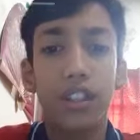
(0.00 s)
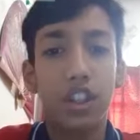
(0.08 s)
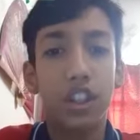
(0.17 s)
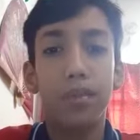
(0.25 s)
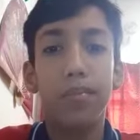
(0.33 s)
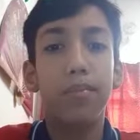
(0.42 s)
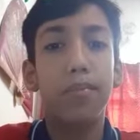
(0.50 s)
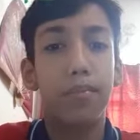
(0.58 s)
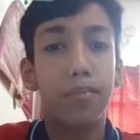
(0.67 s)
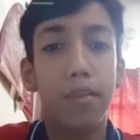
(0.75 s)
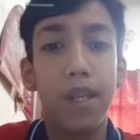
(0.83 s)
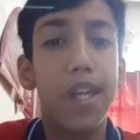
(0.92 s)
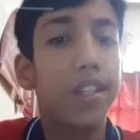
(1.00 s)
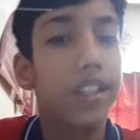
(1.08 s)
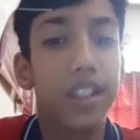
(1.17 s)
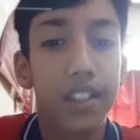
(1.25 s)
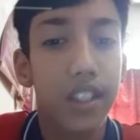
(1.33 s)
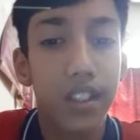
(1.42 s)
gym,
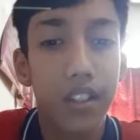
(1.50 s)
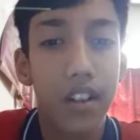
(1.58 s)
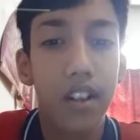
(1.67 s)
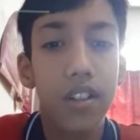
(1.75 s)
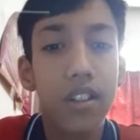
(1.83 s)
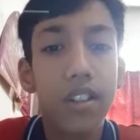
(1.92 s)
playing, etc.